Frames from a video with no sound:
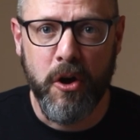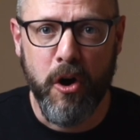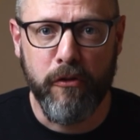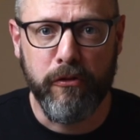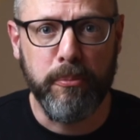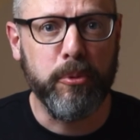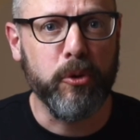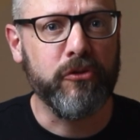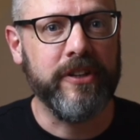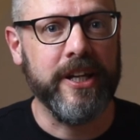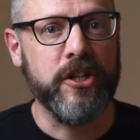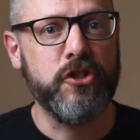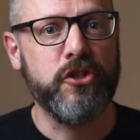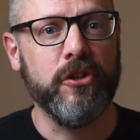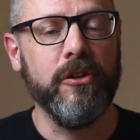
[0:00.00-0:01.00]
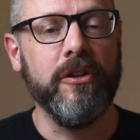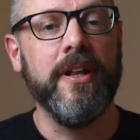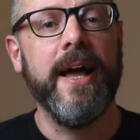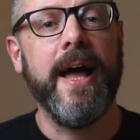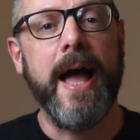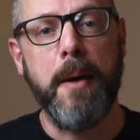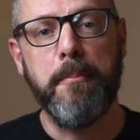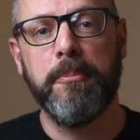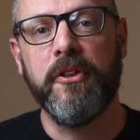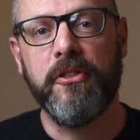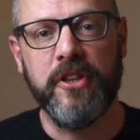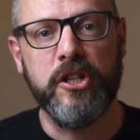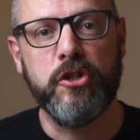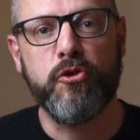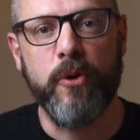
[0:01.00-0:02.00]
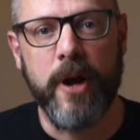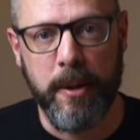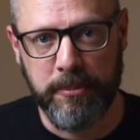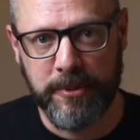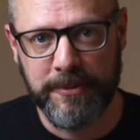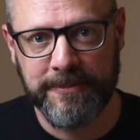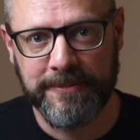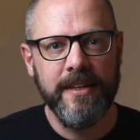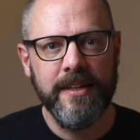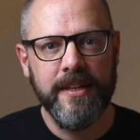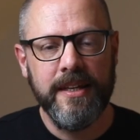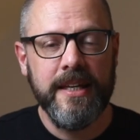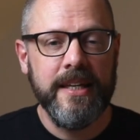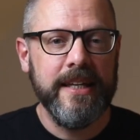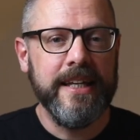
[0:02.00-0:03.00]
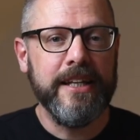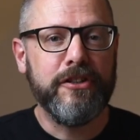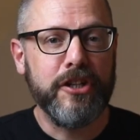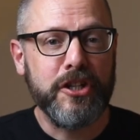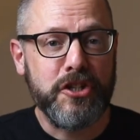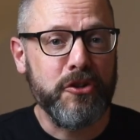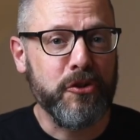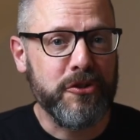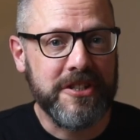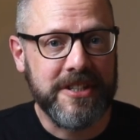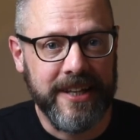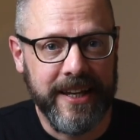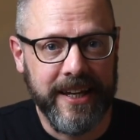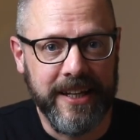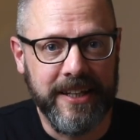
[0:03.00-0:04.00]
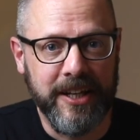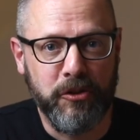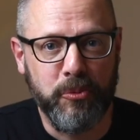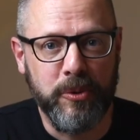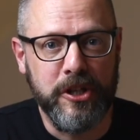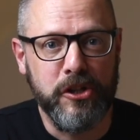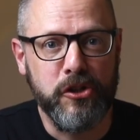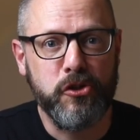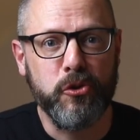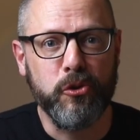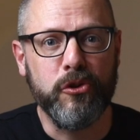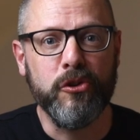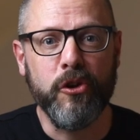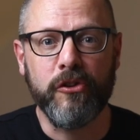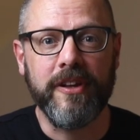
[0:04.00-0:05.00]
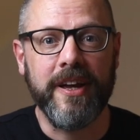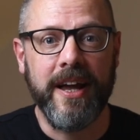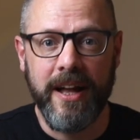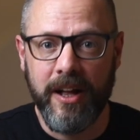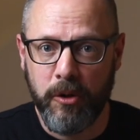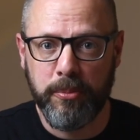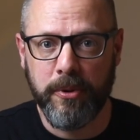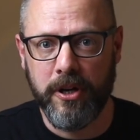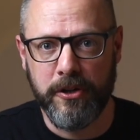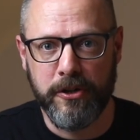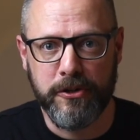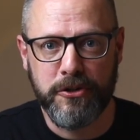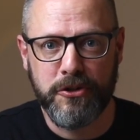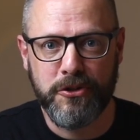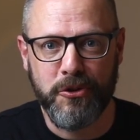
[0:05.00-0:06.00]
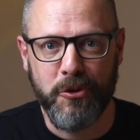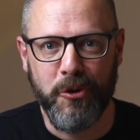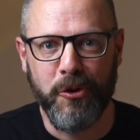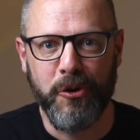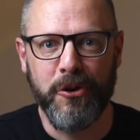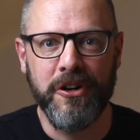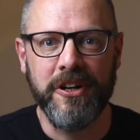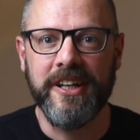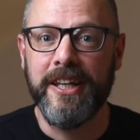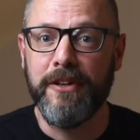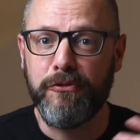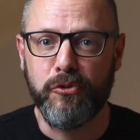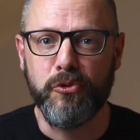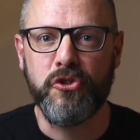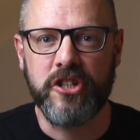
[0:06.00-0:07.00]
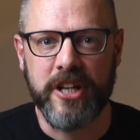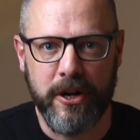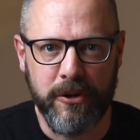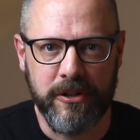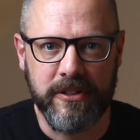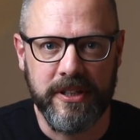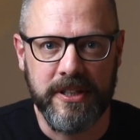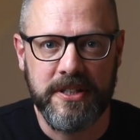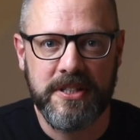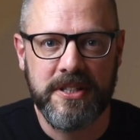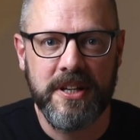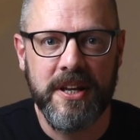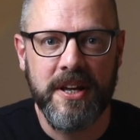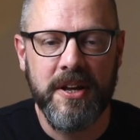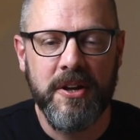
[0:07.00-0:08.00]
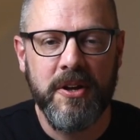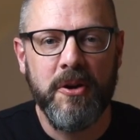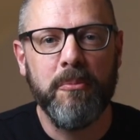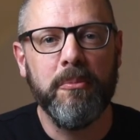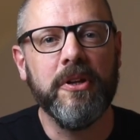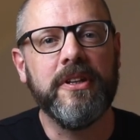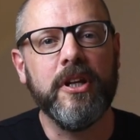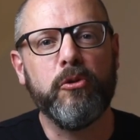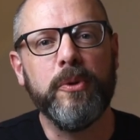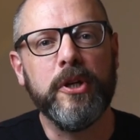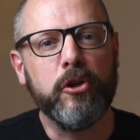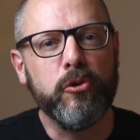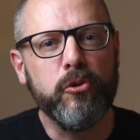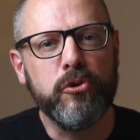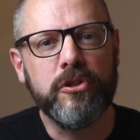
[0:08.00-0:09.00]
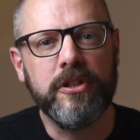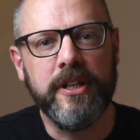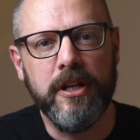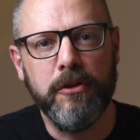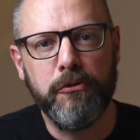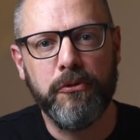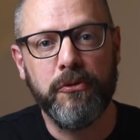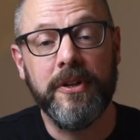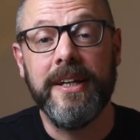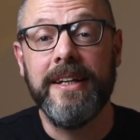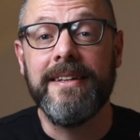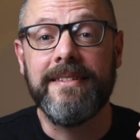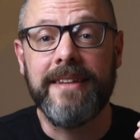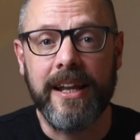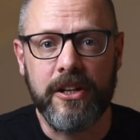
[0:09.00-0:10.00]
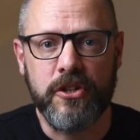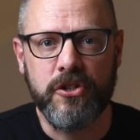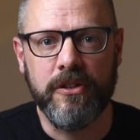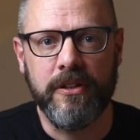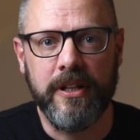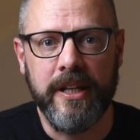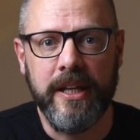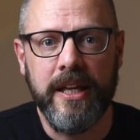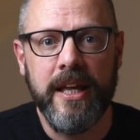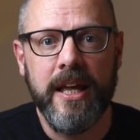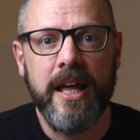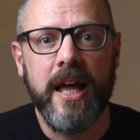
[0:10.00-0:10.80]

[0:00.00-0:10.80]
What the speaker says: of a potential empathy trap. It does not say that we should not help others or give to charities, but that we could give intelligently